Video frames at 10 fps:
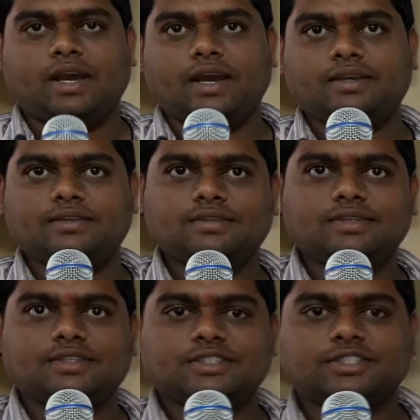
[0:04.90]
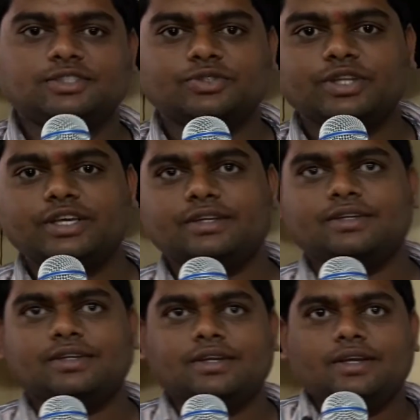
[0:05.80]
Hi, this is Sudhir.
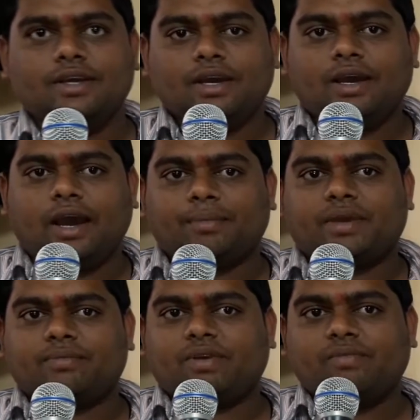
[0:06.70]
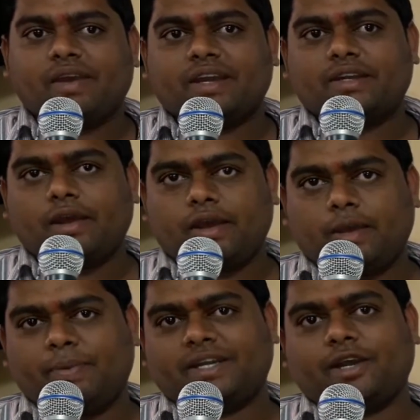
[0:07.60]
I came from
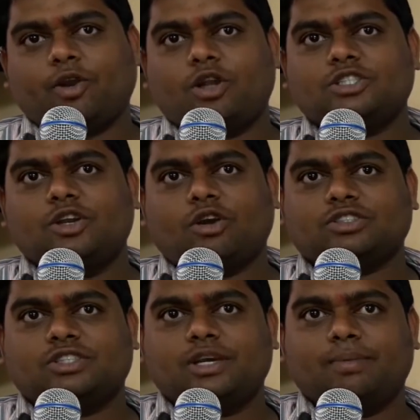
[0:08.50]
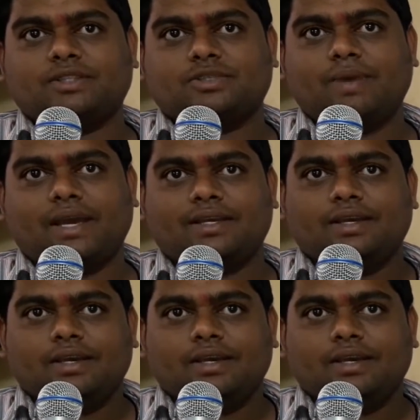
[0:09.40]
Epic Technology last three months back.